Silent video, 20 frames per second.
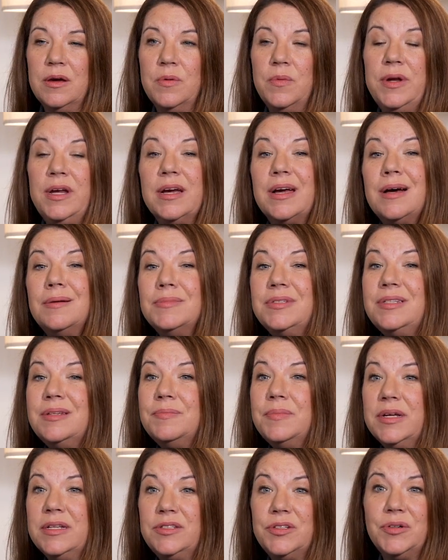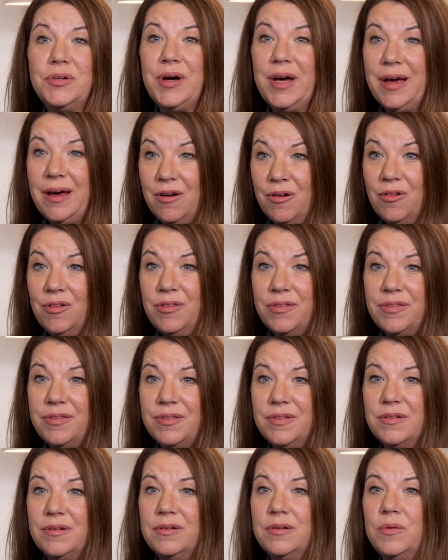When it comes to mental
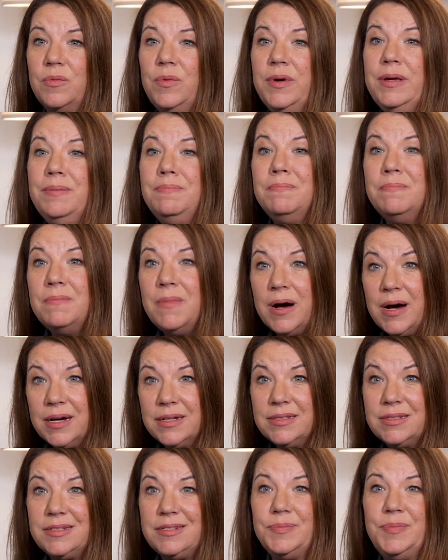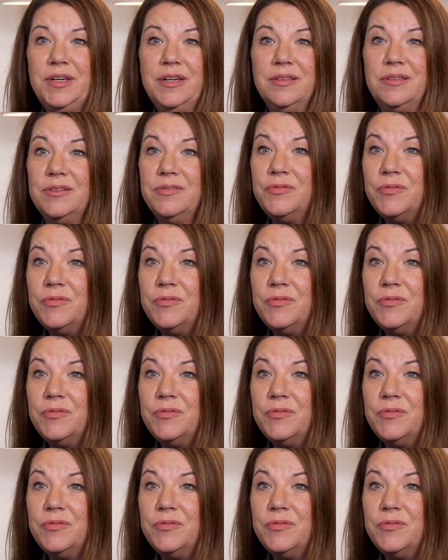health, we must be at the